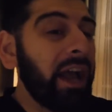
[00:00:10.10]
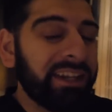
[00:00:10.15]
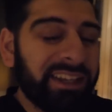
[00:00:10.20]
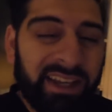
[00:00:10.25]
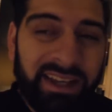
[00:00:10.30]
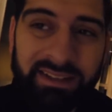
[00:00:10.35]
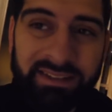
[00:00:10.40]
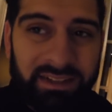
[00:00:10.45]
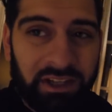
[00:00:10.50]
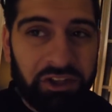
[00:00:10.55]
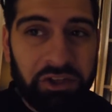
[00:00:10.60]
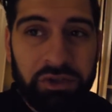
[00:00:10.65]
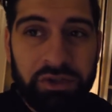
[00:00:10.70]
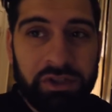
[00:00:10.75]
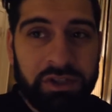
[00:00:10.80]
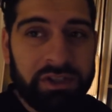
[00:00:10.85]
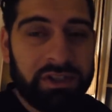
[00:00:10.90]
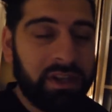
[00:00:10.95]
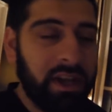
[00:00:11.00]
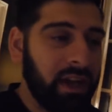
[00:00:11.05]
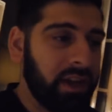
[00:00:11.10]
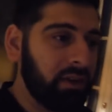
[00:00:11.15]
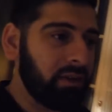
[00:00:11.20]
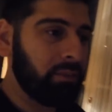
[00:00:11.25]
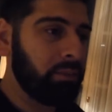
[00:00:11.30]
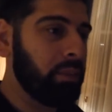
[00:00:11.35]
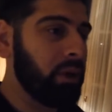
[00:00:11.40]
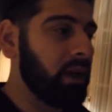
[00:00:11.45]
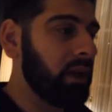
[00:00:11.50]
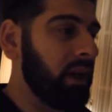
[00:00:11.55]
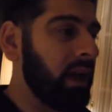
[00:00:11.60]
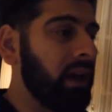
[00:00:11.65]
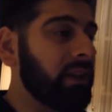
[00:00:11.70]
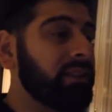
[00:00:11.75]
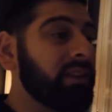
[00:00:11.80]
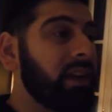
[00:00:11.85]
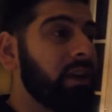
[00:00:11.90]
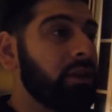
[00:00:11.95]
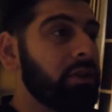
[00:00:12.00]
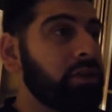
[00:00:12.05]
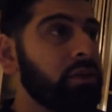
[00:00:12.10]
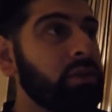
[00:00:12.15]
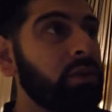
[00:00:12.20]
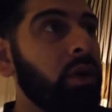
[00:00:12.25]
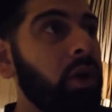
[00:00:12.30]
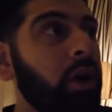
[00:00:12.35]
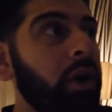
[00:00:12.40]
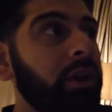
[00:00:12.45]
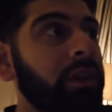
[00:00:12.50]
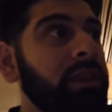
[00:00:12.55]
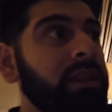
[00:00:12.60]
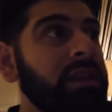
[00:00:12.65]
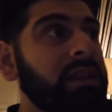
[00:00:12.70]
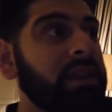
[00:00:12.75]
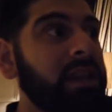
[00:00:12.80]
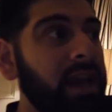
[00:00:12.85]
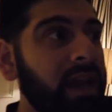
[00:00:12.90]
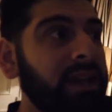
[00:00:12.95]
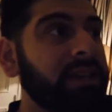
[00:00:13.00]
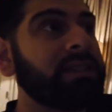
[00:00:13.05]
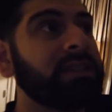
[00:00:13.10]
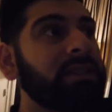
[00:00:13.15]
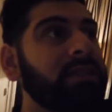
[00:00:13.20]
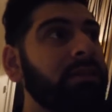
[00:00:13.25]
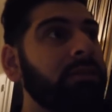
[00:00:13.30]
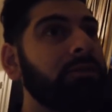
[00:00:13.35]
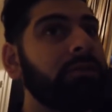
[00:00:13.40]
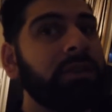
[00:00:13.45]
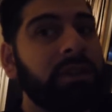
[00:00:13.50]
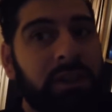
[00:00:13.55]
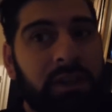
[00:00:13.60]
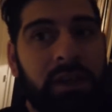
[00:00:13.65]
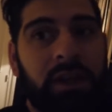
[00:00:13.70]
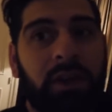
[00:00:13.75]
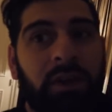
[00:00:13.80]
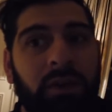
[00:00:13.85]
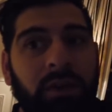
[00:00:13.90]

I can't tell you just yet, but I'll tell you on the next video.